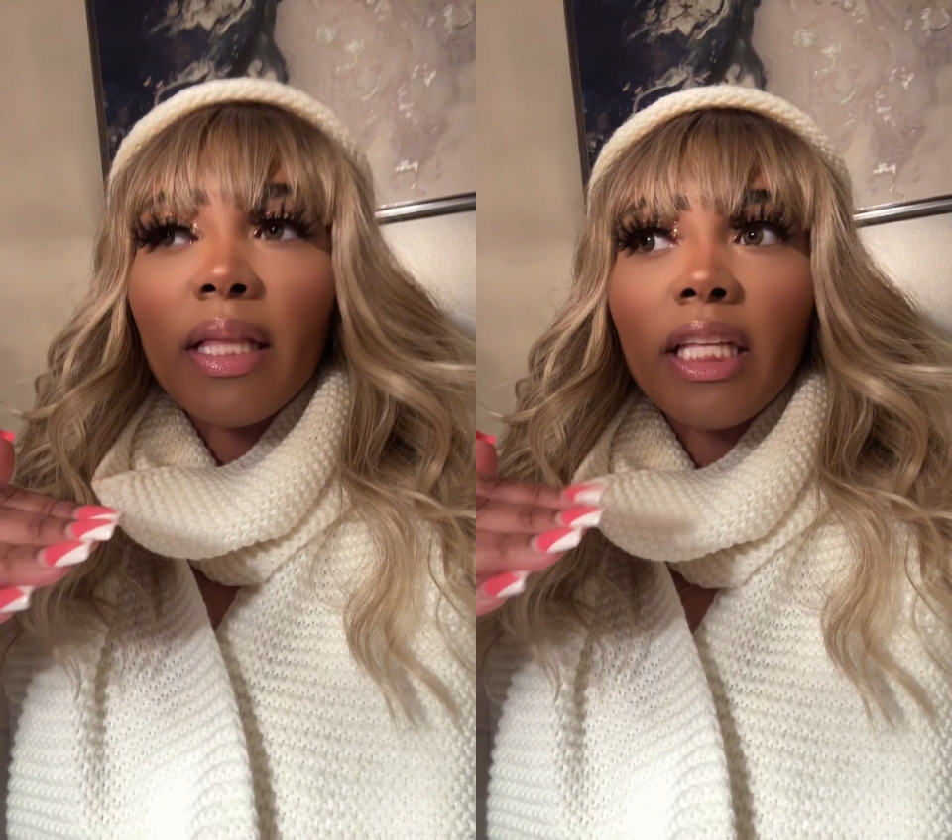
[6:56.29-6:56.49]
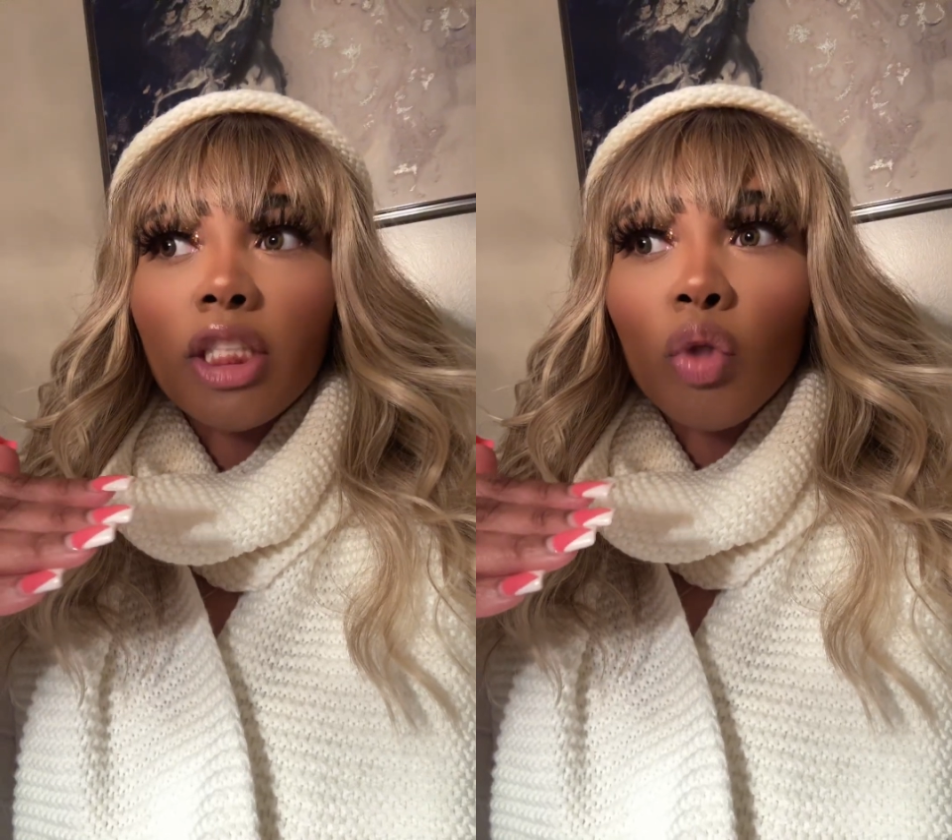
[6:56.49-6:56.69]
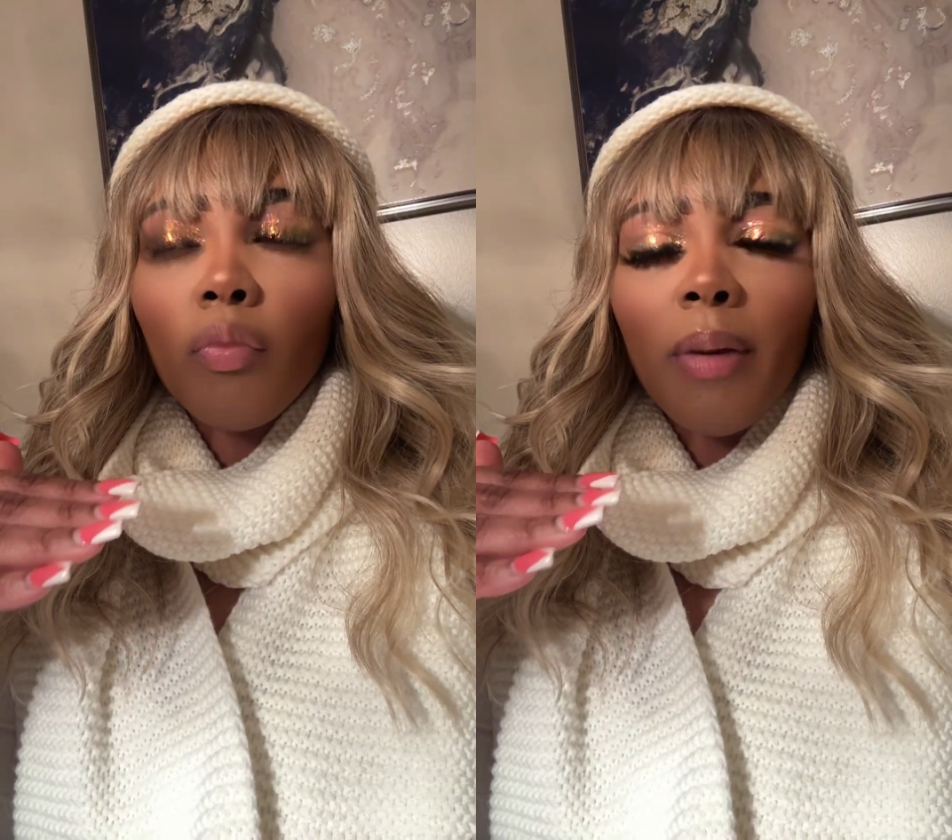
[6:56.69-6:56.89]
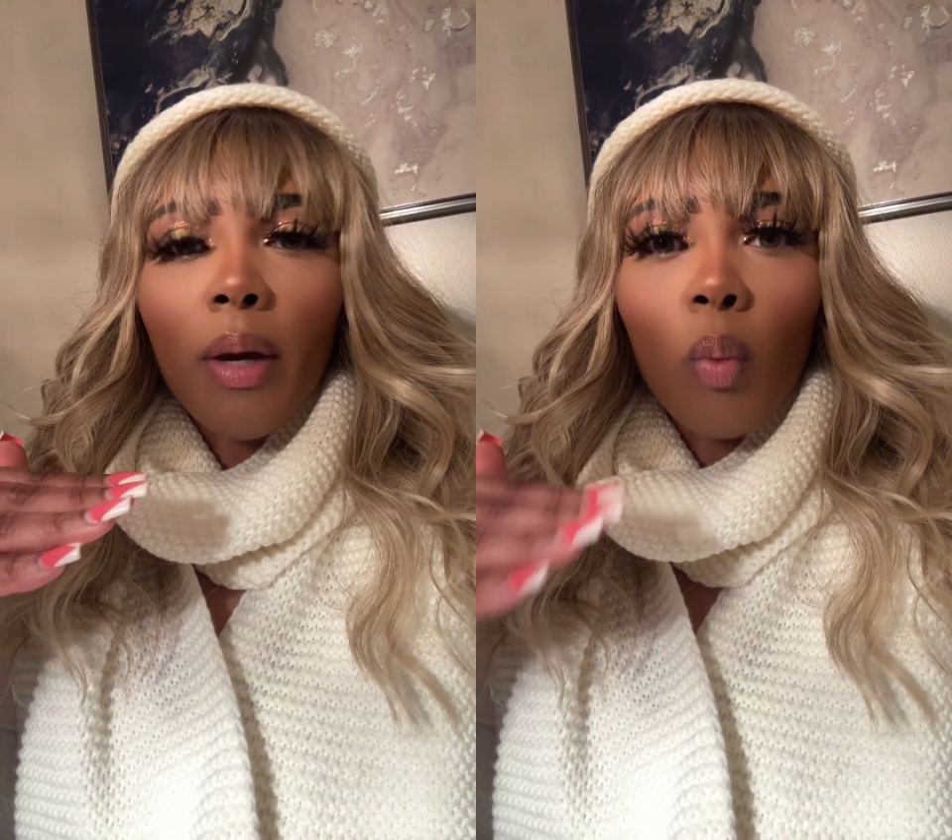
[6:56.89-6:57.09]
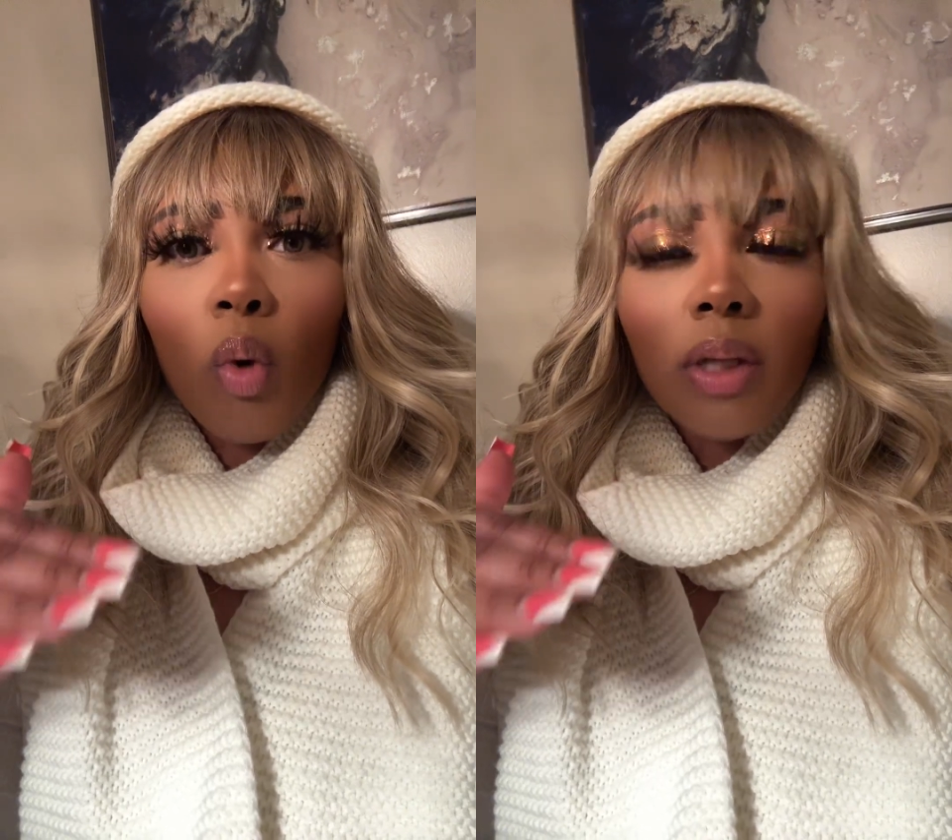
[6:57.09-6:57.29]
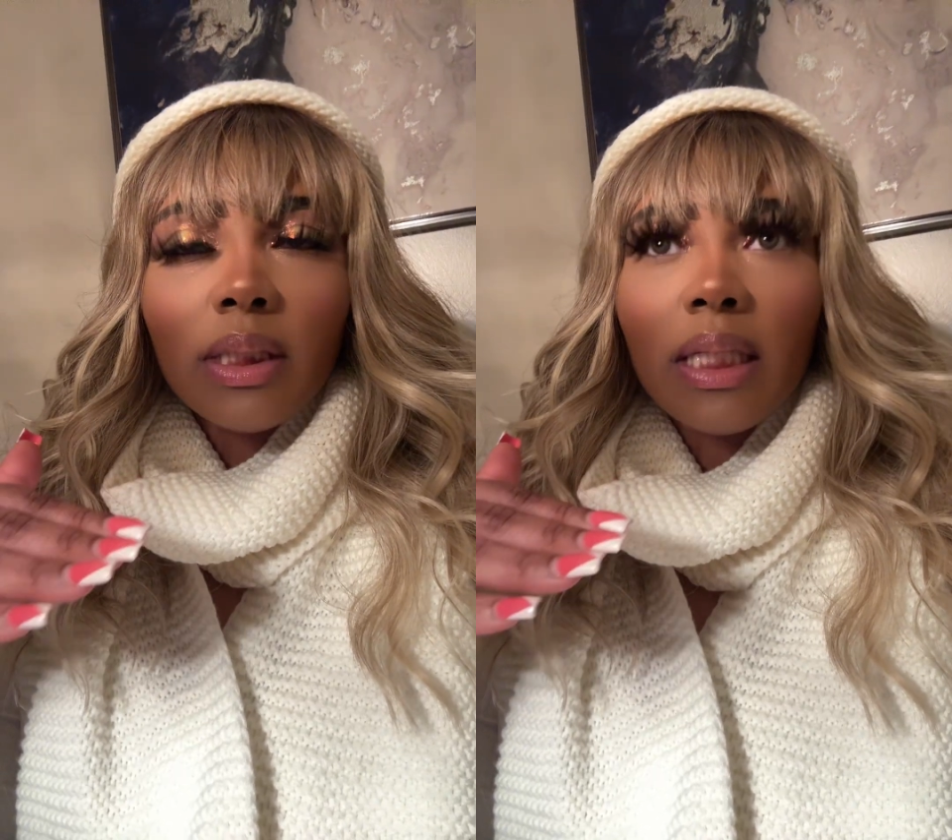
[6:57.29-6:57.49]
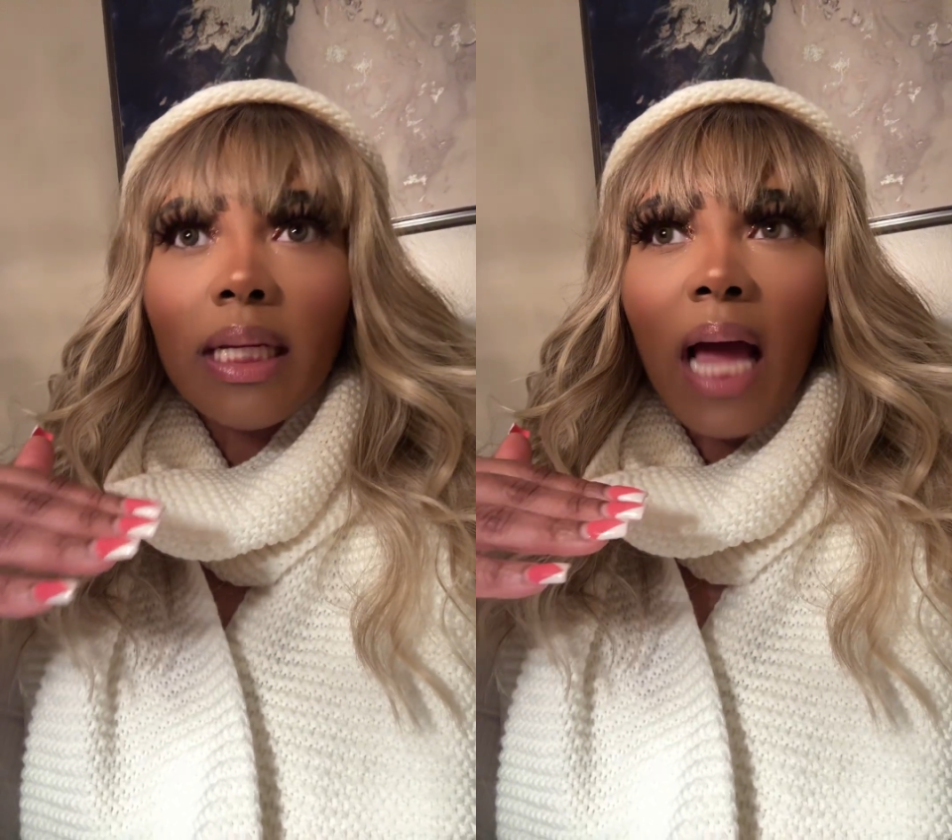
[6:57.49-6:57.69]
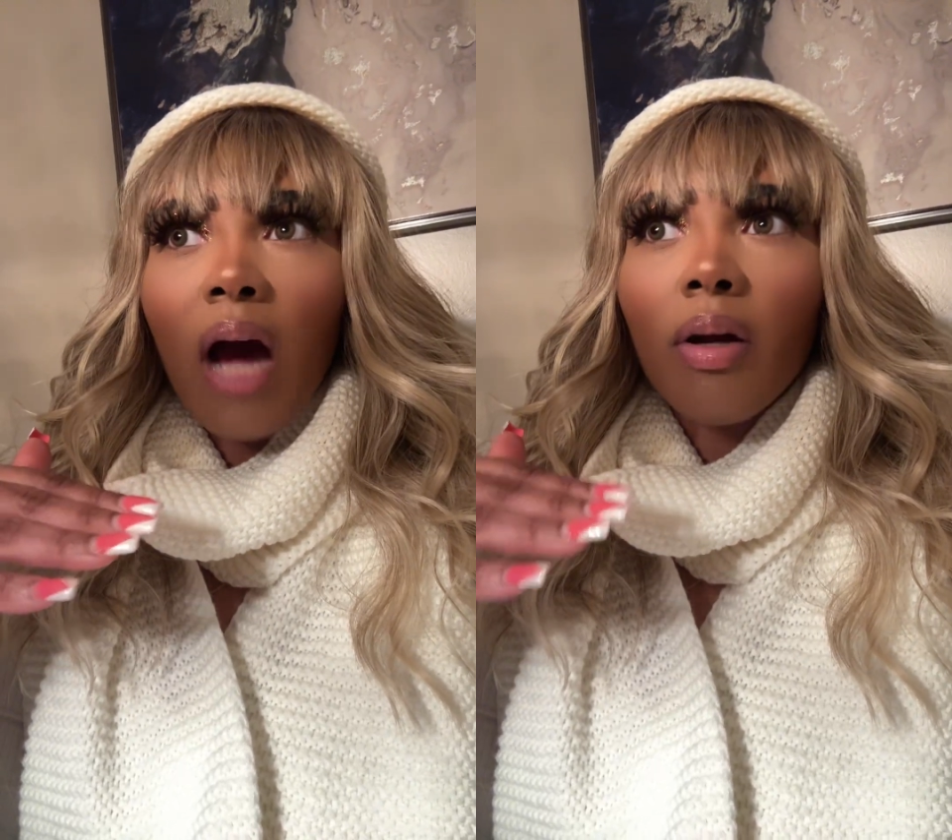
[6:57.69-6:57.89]
that you've been
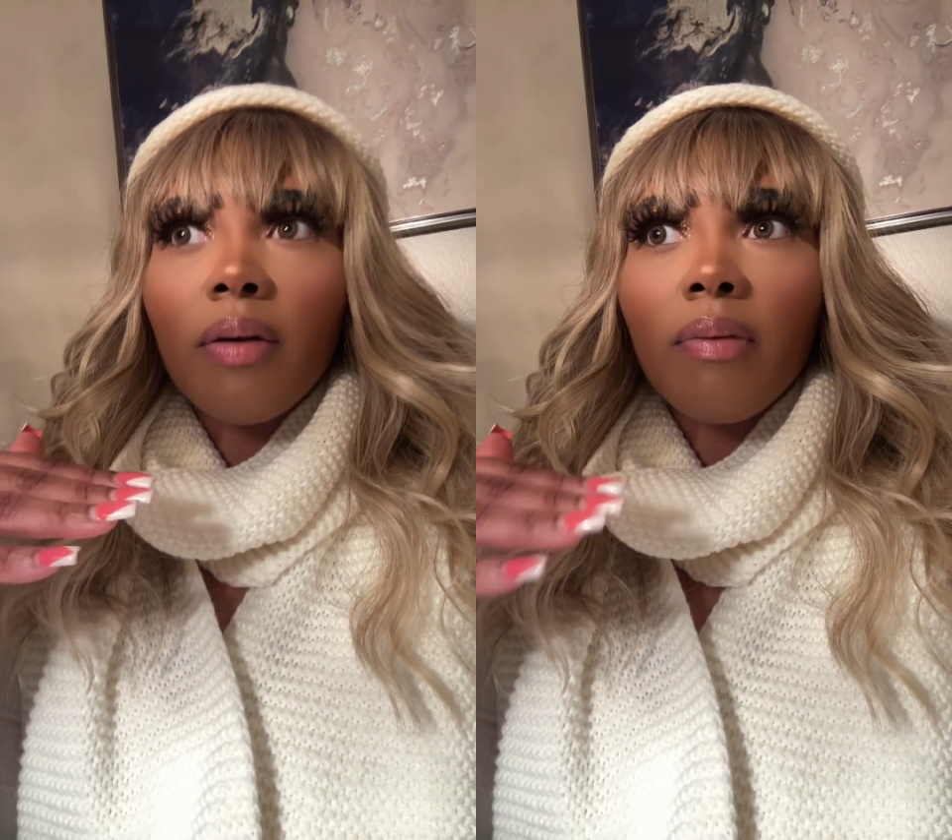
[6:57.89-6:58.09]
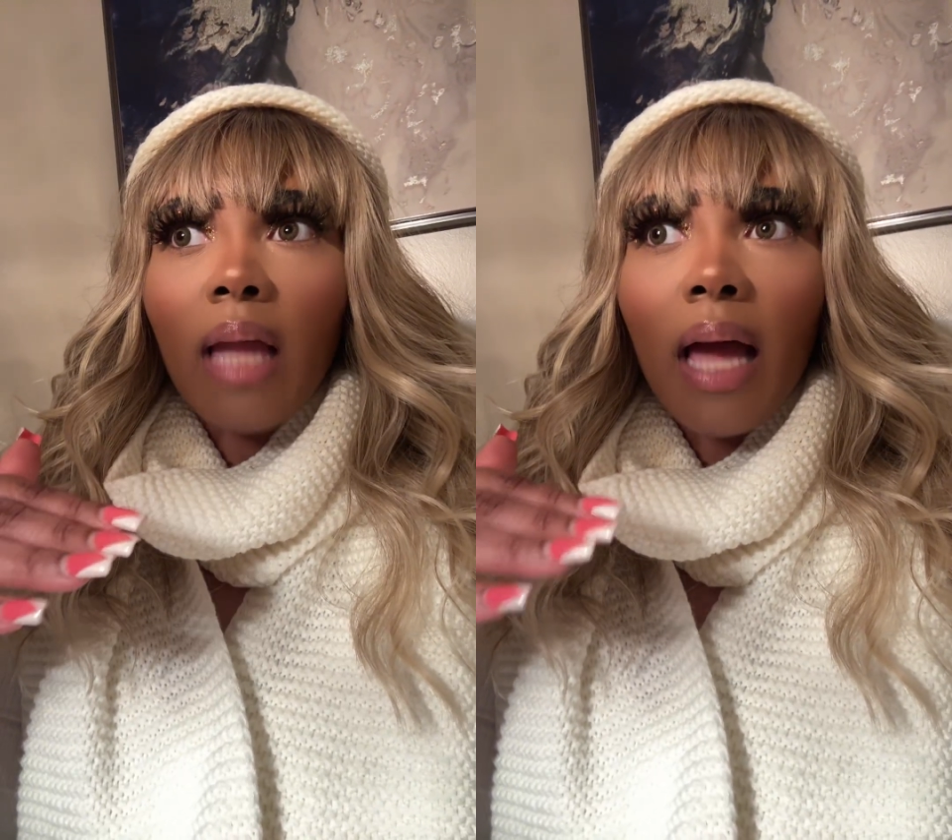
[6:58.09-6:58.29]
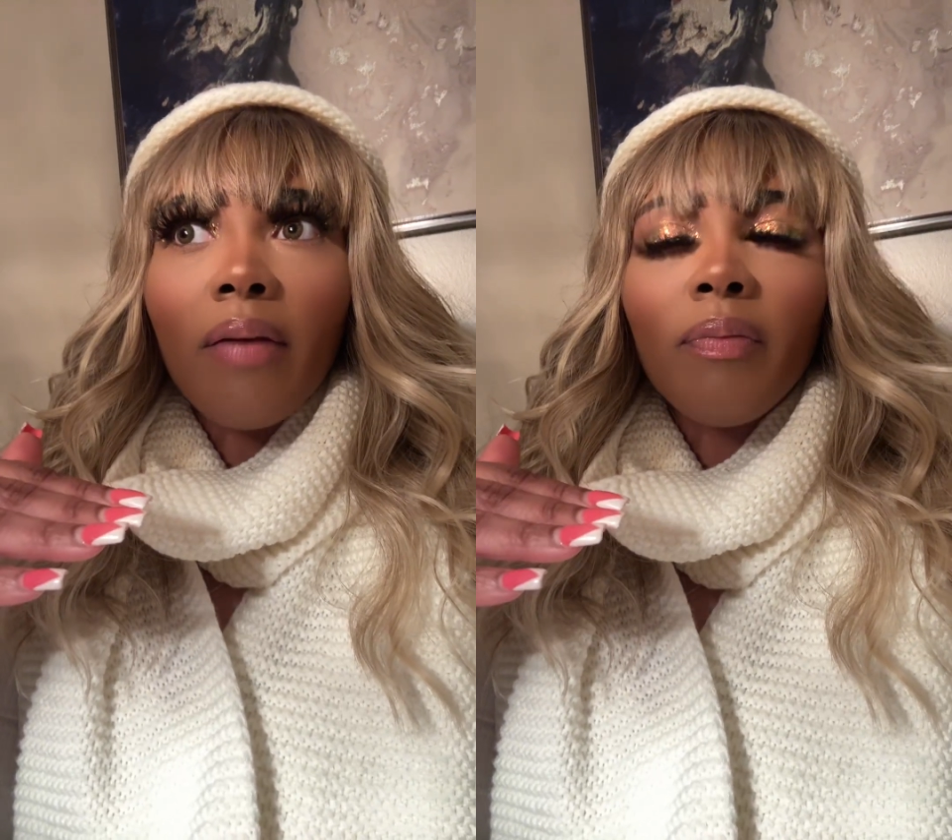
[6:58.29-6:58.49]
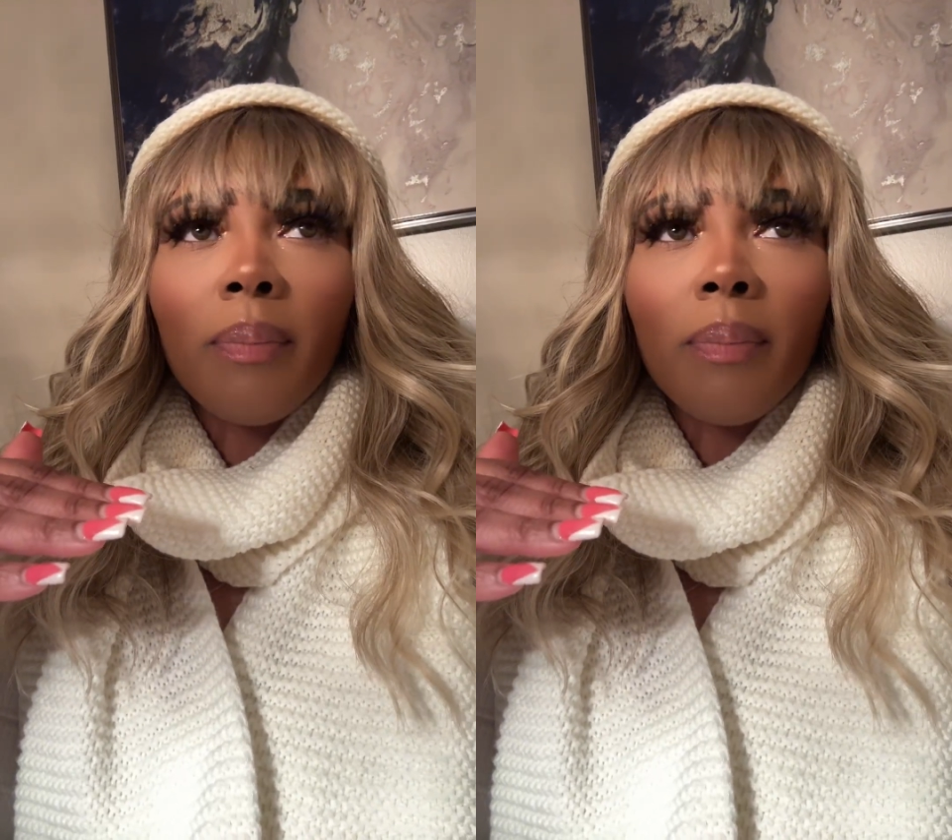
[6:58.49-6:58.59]
wanting out of life,